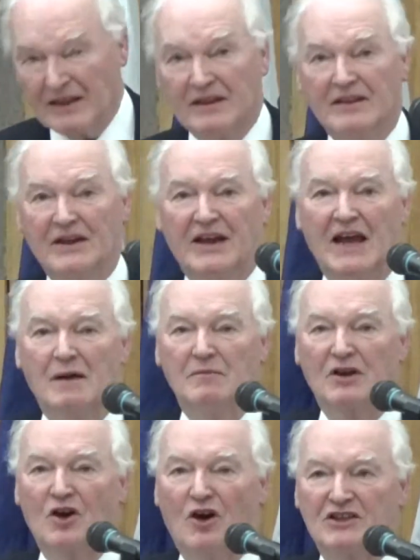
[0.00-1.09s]
The
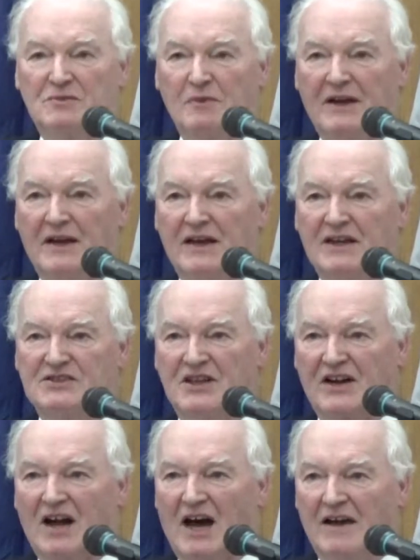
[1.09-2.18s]
name Godsman is
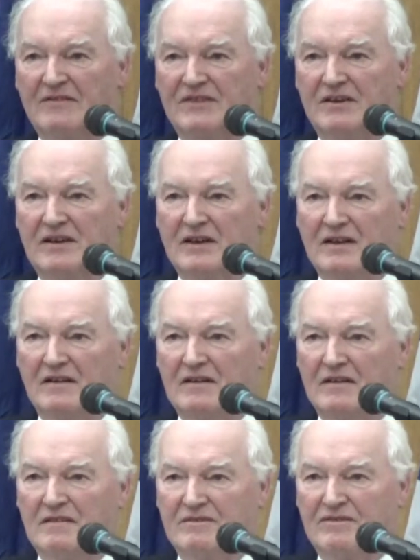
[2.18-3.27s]
derived
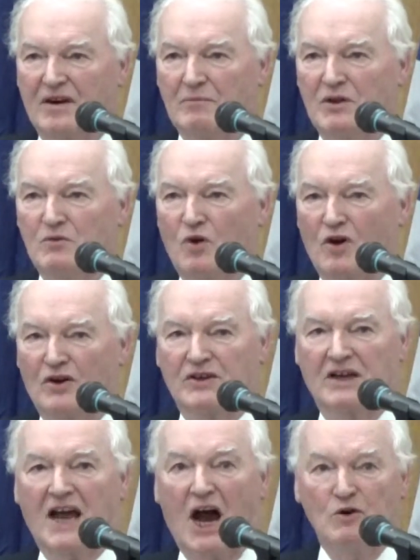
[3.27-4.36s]
from the
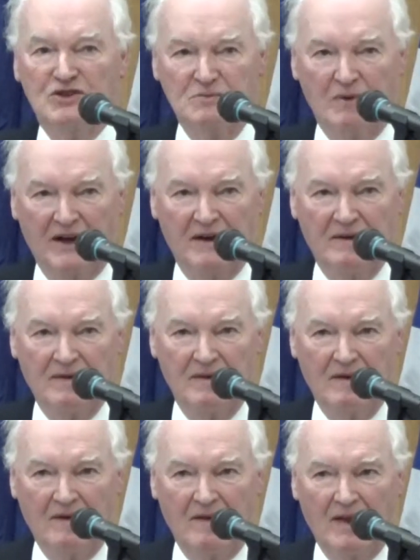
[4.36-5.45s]
word goudsman,
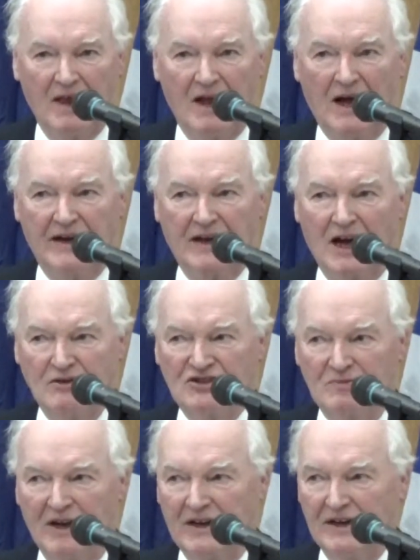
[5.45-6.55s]
and a
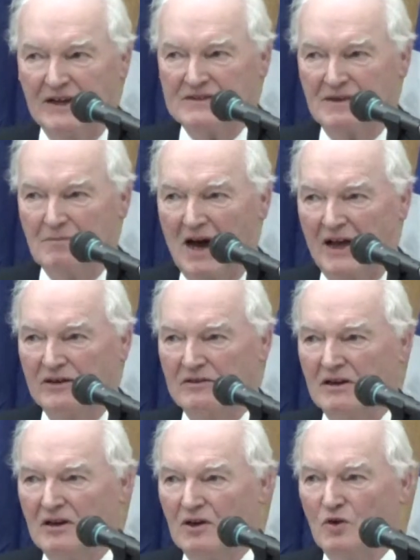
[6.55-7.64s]
goudsman is the man
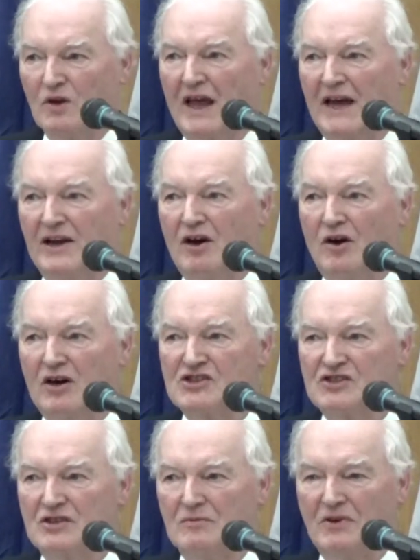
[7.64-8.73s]
who led the
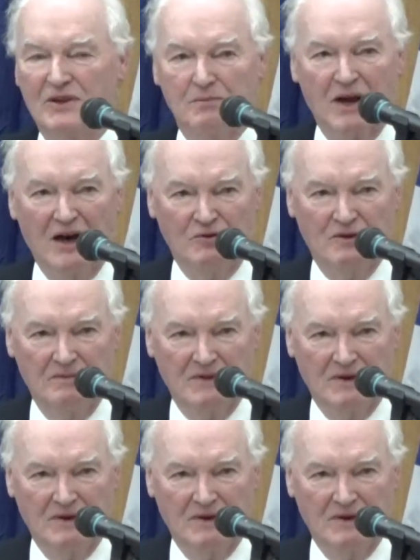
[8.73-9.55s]
horse with the plough.